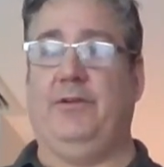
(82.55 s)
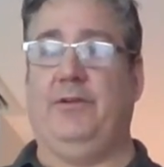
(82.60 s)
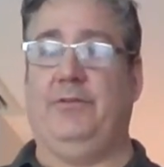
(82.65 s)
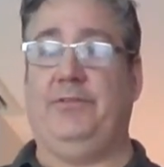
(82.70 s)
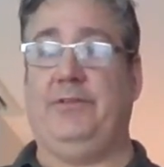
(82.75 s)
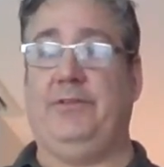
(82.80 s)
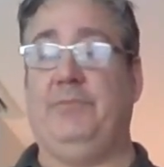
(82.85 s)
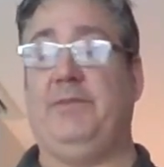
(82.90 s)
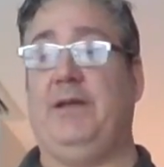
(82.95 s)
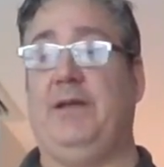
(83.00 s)

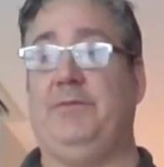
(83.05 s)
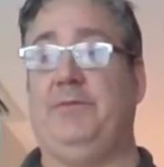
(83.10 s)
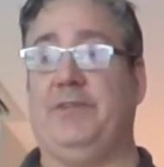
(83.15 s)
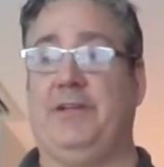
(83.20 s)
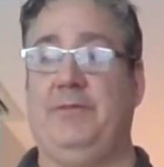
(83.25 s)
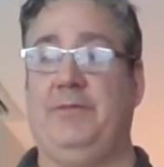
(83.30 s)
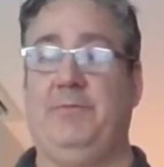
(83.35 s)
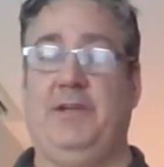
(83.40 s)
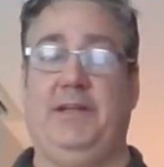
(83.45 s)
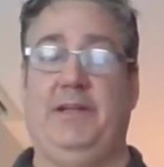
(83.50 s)
Sometimes it
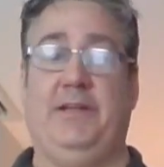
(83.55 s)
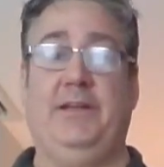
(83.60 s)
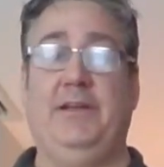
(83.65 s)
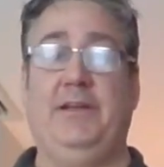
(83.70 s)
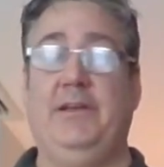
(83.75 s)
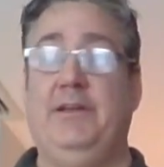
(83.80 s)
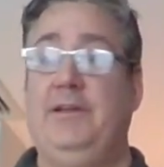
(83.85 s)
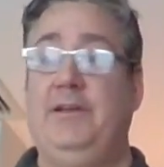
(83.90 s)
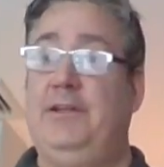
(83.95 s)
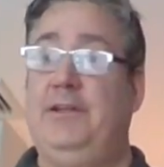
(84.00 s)
can be
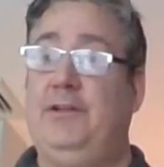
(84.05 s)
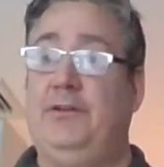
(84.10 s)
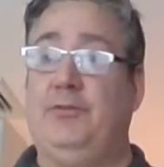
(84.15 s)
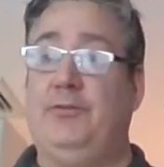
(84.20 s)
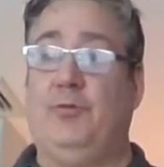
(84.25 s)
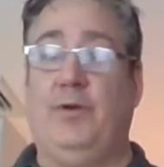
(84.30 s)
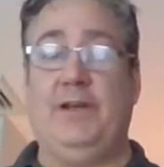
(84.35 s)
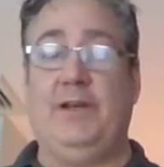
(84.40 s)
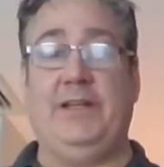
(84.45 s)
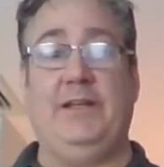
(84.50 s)

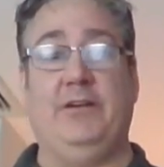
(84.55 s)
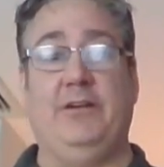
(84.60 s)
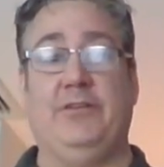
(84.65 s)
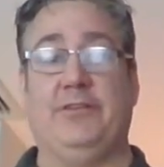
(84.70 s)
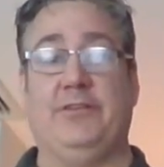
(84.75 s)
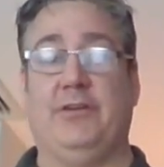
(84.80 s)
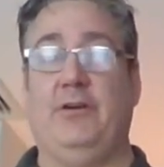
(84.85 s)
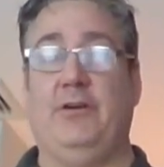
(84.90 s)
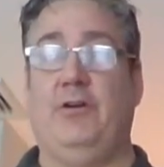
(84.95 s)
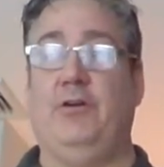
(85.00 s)
20 years
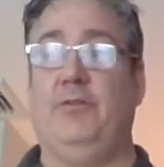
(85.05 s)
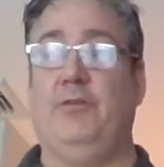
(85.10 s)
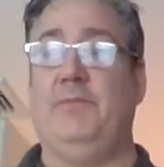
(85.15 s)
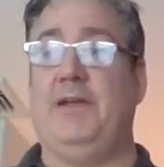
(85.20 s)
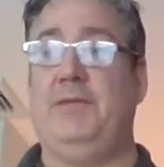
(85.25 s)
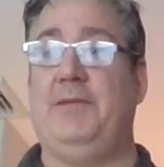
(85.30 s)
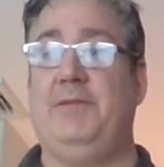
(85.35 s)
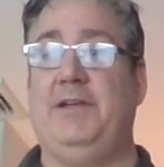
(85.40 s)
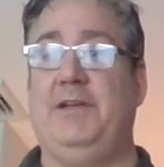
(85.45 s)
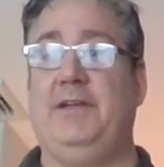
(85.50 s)
ago or
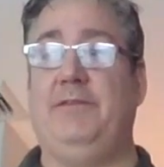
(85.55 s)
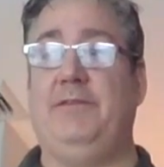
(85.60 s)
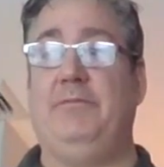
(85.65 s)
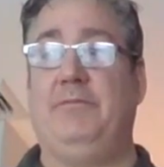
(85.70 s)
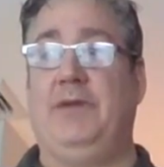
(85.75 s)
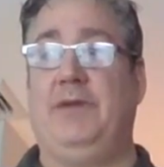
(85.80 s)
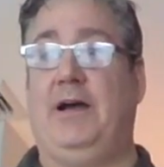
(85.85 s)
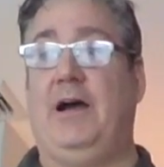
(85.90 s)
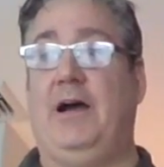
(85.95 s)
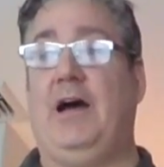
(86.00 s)
maybe
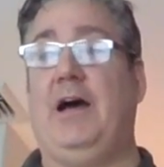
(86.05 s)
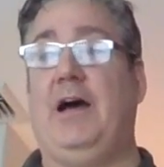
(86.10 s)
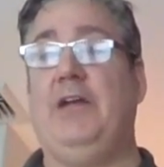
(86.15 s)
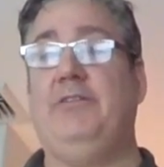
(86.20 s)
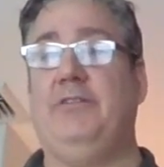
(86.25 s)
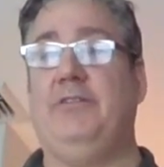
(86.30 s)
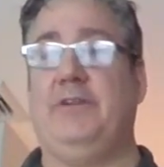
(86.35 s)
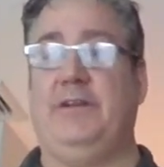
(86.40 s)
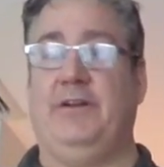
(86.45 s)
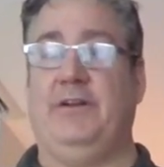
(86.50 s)

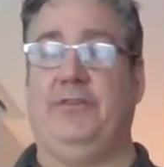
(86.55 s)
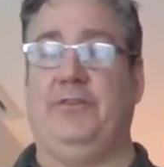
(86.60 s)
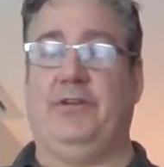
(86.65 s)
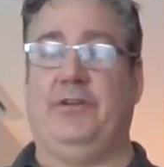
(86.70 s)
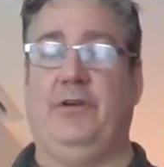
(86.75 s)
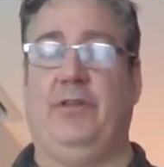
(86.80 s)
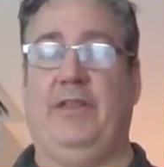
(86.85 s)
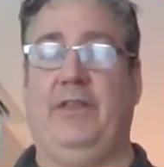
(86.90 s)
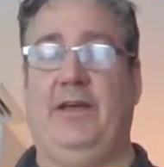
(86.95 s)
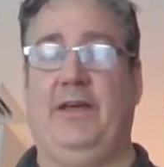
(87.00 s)
100 years
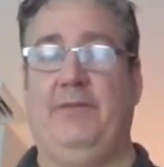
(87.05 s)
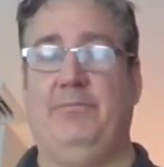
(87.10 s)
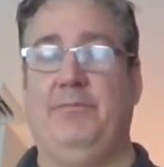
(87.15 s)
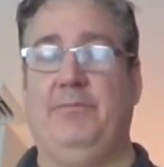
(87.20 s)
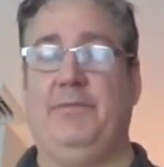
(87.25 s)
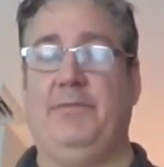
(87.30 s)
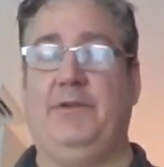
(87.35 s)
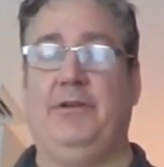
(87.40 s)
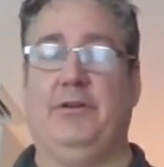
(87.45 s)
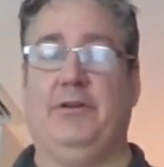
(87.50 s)
ago that
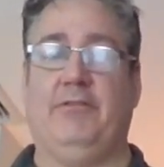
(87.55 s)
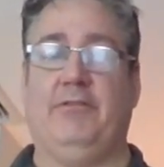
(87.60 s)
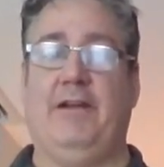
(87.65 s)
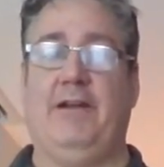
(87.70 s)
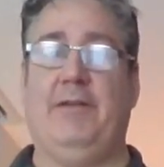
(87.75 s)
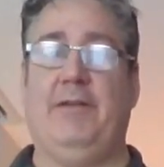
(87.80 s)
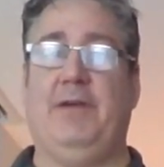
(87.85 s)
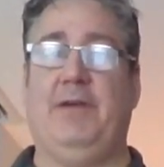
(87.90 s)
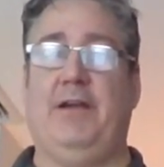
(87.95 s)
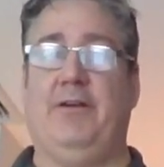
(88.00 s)
your
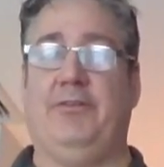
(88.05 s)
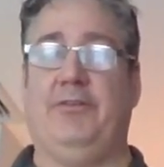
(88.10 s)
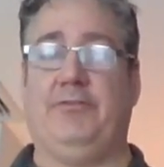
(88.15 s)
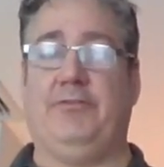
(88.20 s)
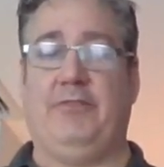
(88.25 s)
grandparents,